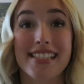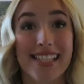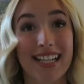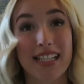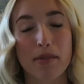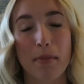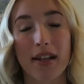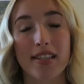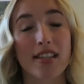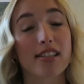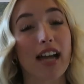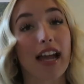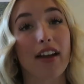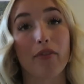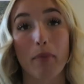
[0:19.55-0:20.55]
six months
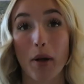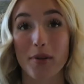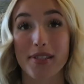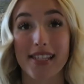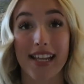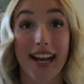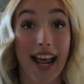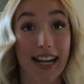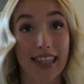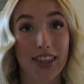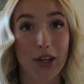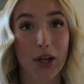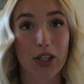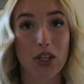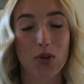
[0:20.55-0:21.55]
since I've posted
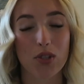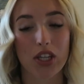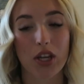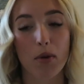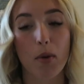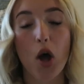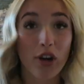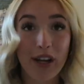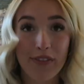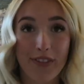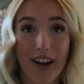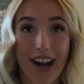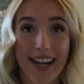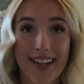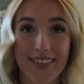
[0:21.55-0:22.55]
anything on YouTube for a
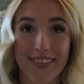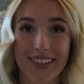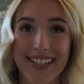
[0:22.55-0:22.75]
variety of